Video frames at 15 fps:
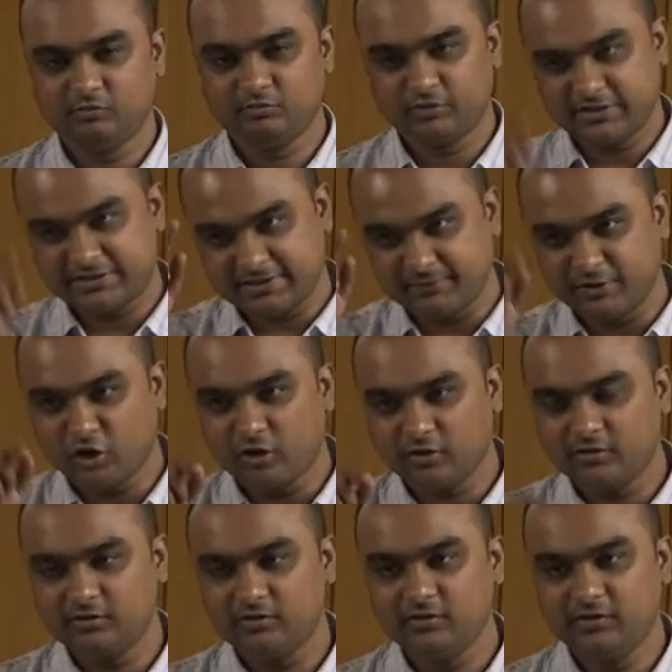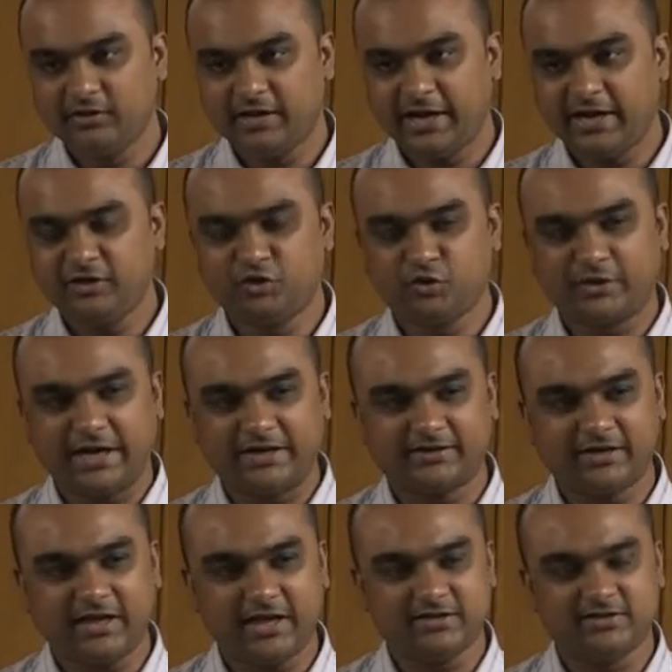semicolon, and to
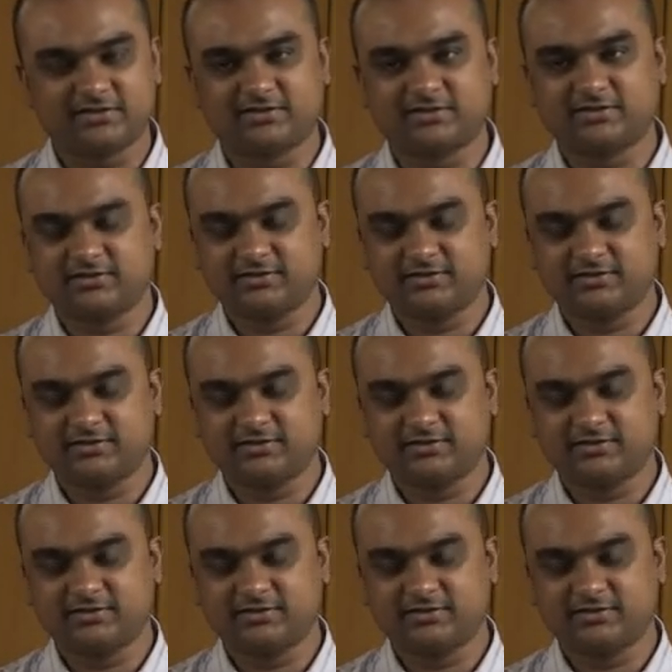catalyze